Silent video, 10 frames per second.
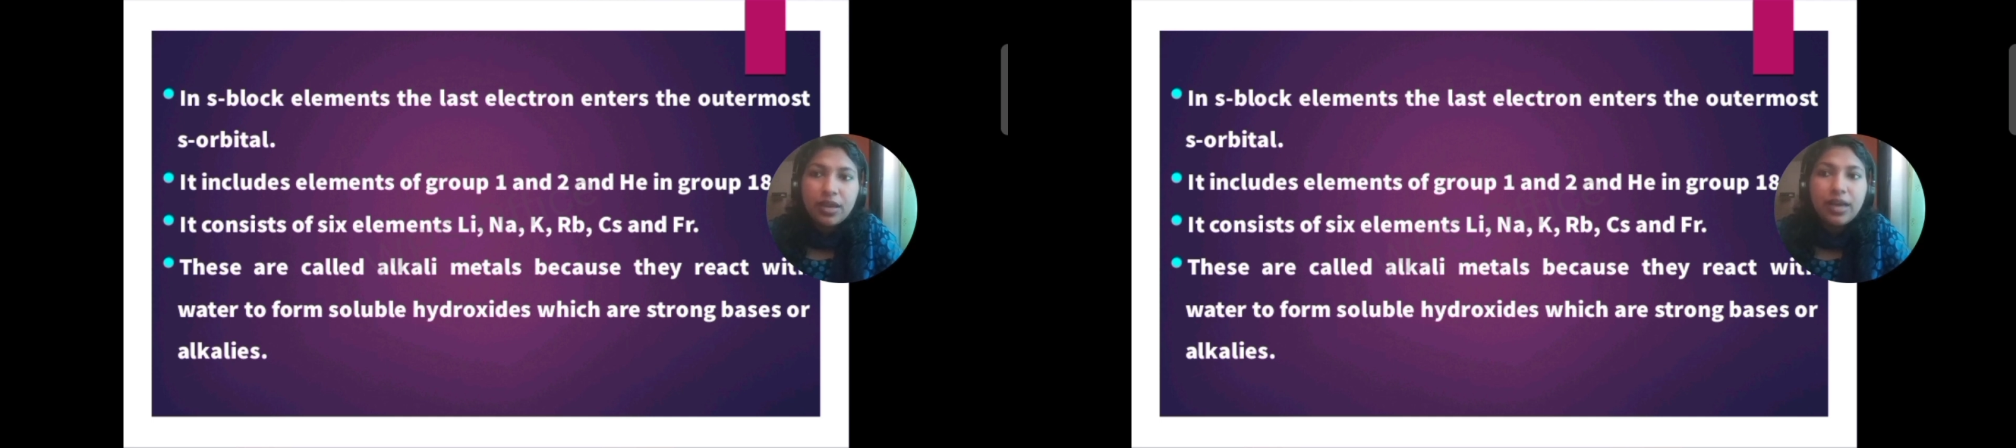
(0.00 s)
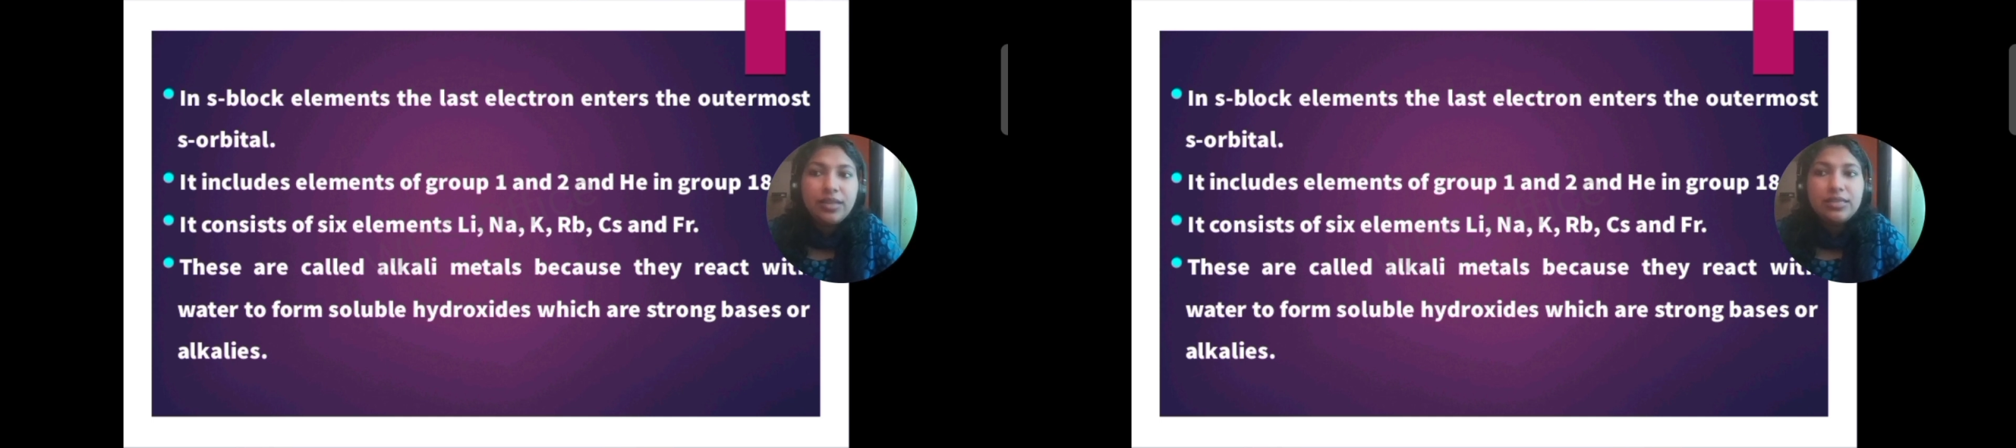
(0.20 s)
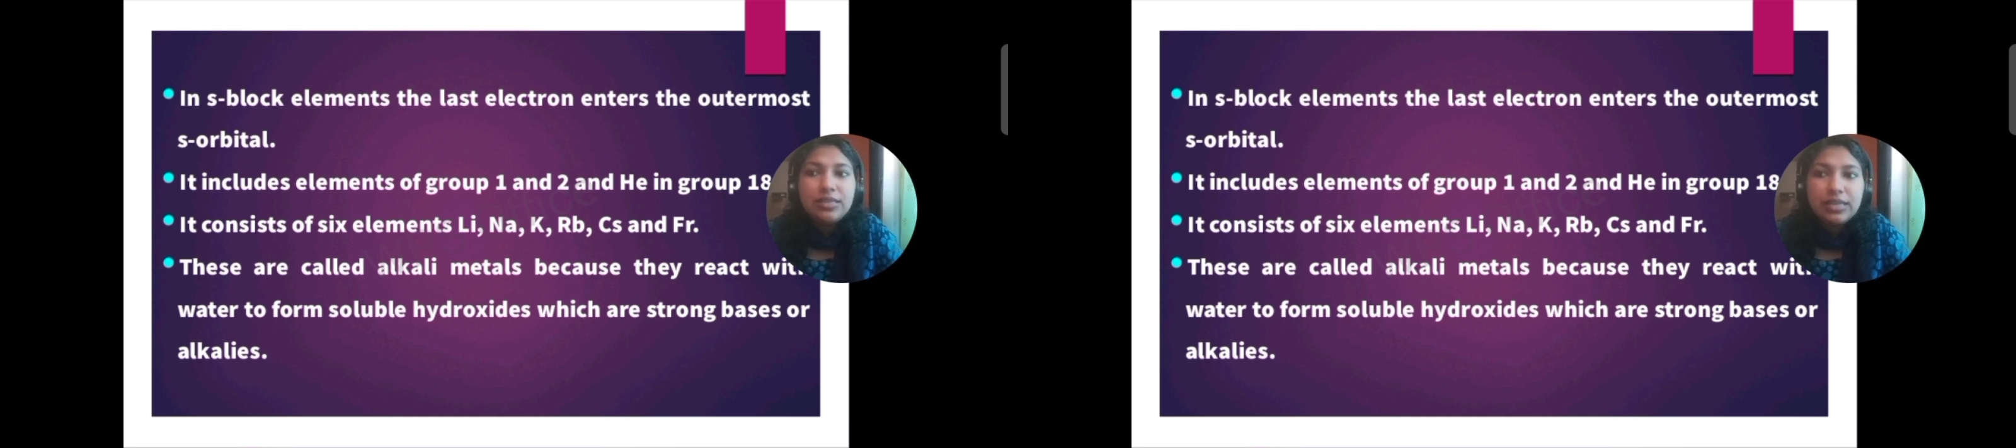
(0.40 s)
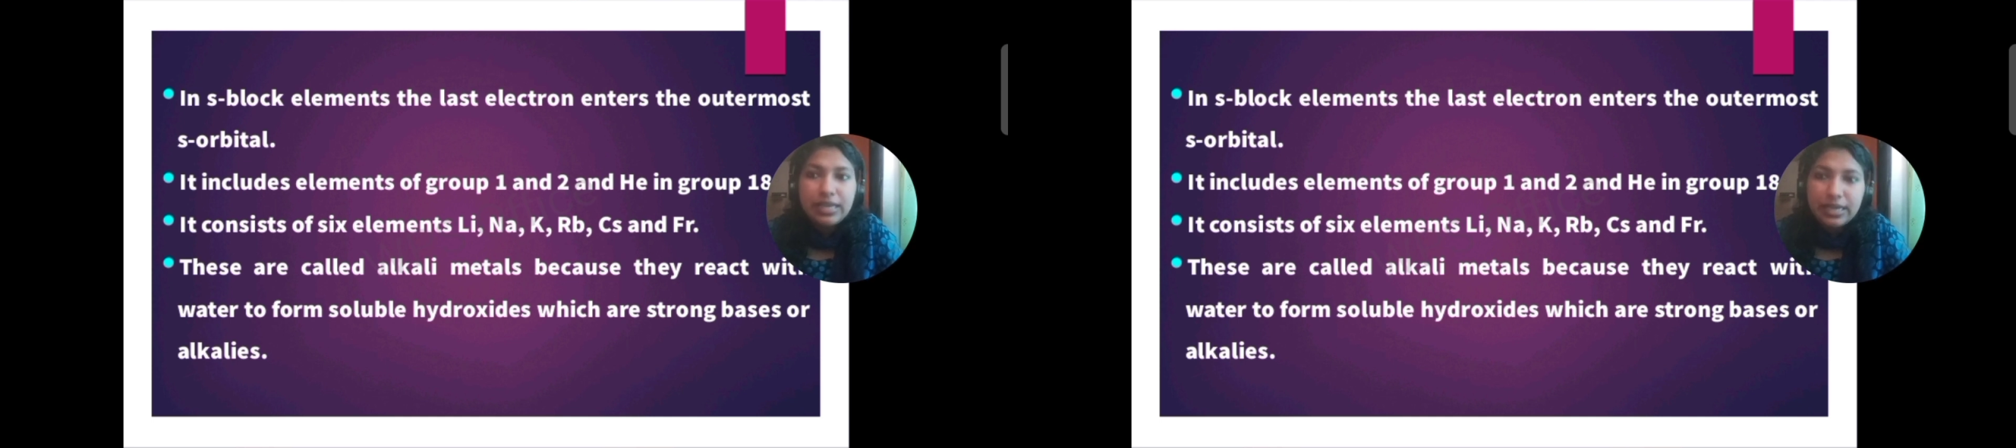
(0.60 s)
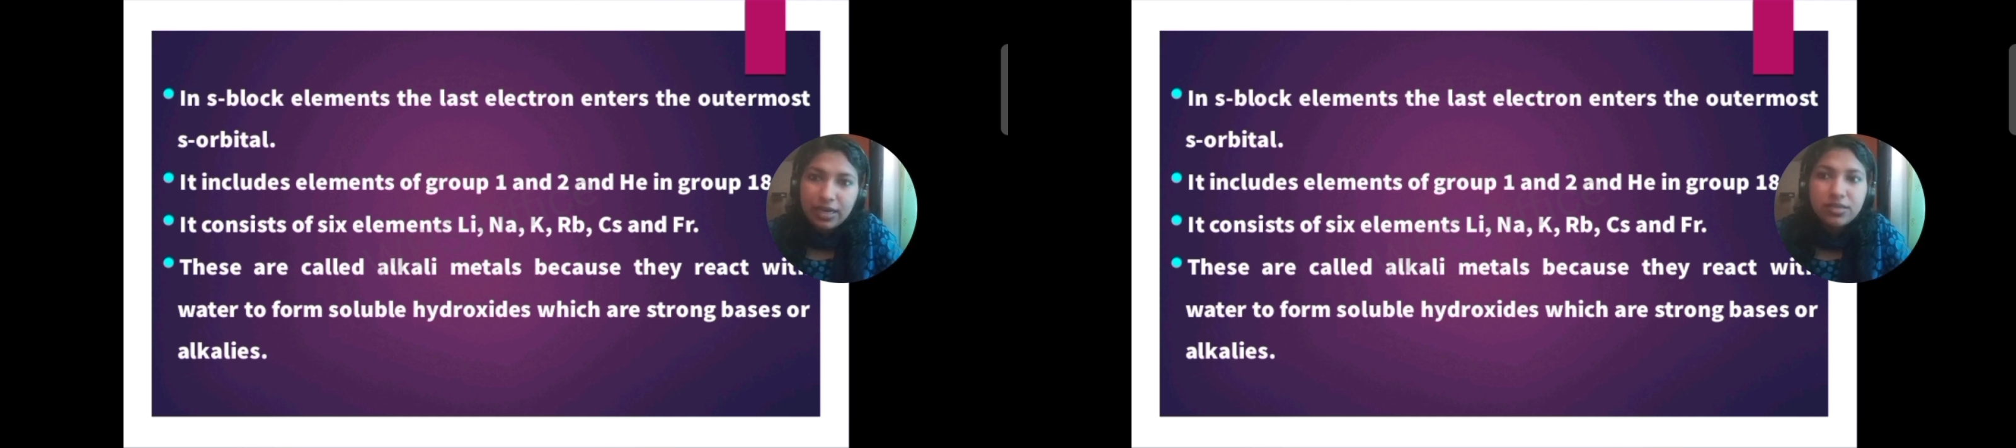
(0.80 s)
And it
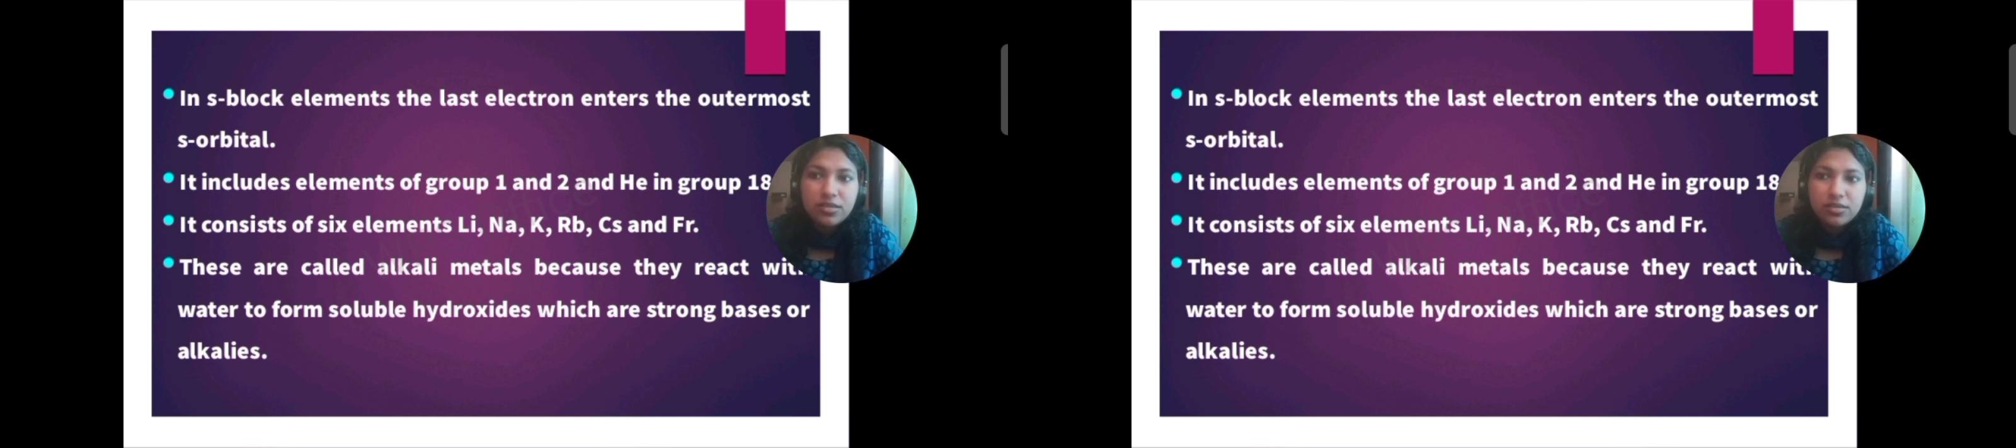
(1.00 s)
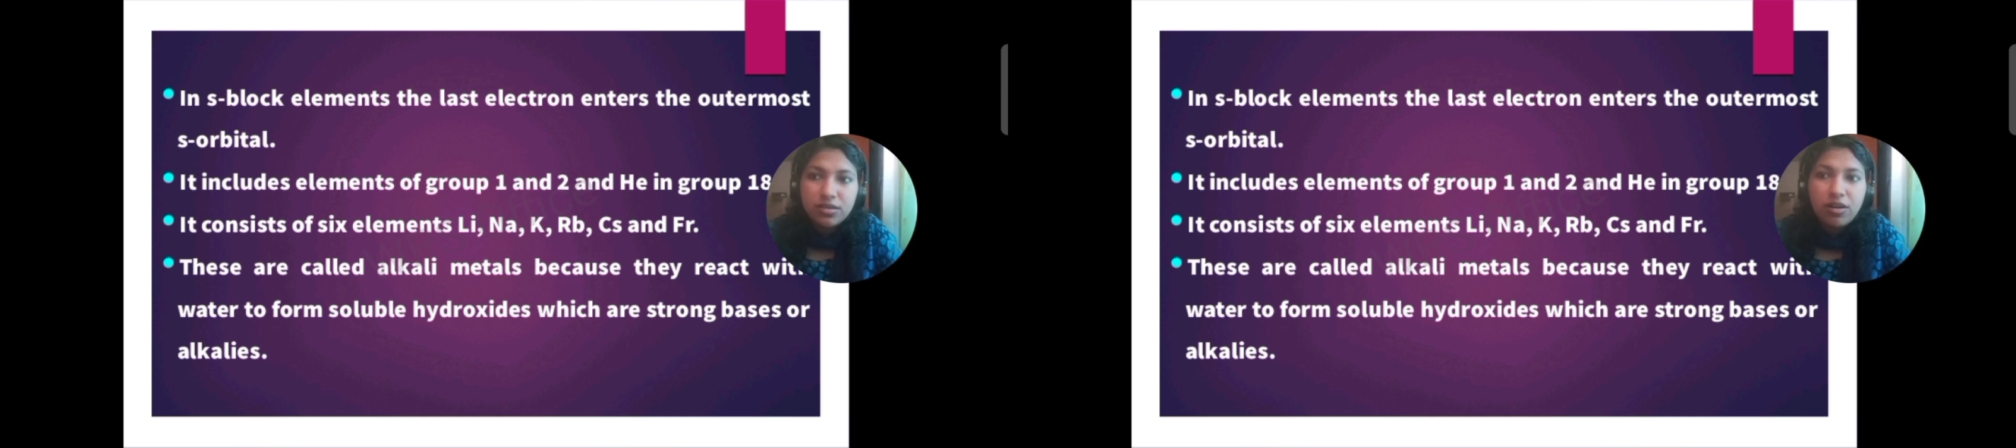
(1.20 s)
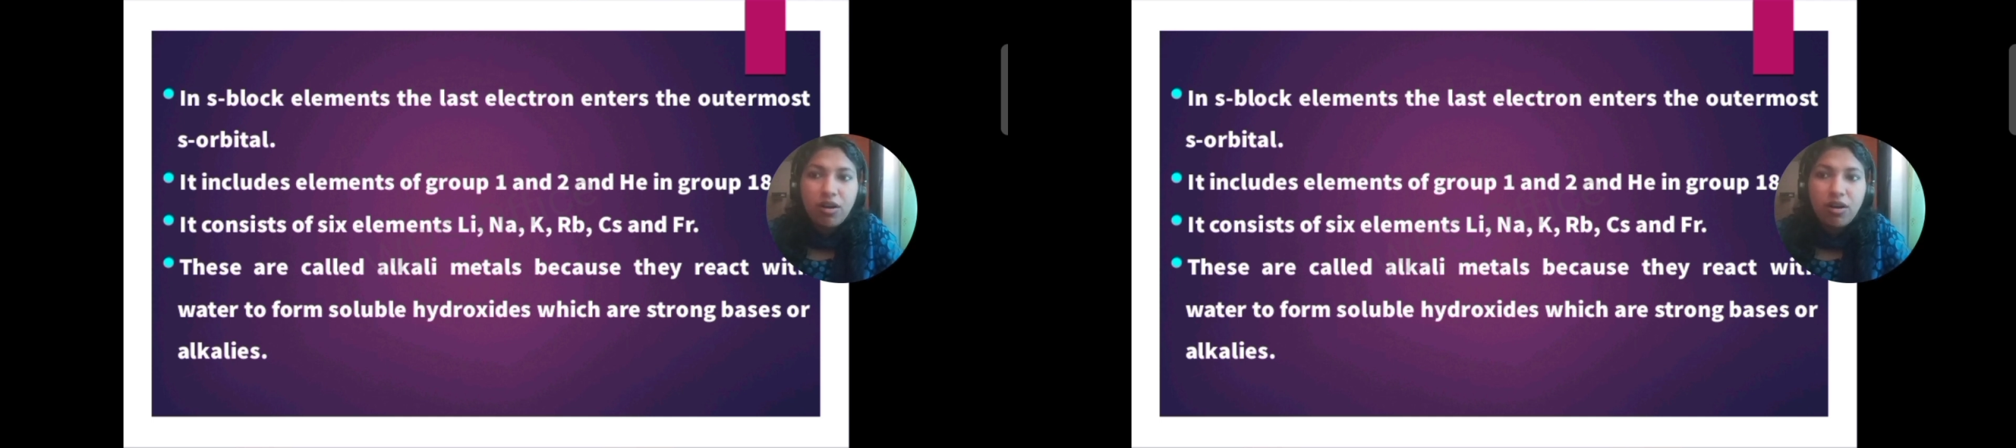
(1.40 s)
consisting